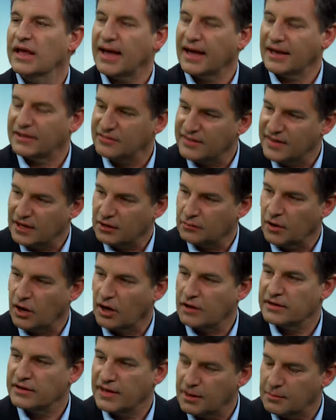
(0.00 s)
and
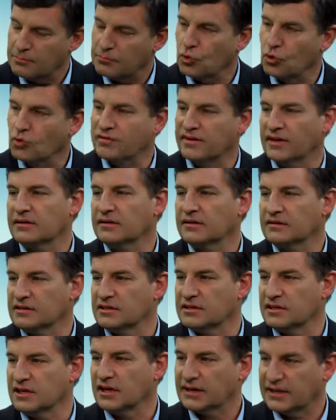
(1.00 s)
thereby improving
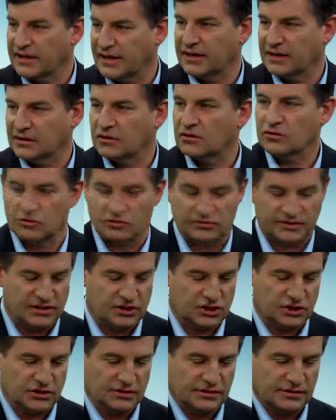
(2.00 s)
the clinical
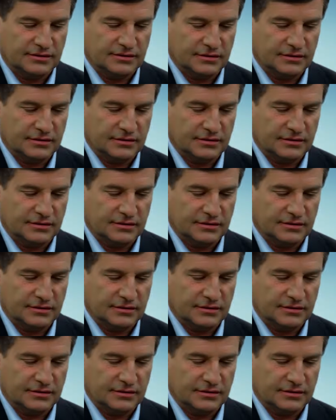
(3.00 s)
condition.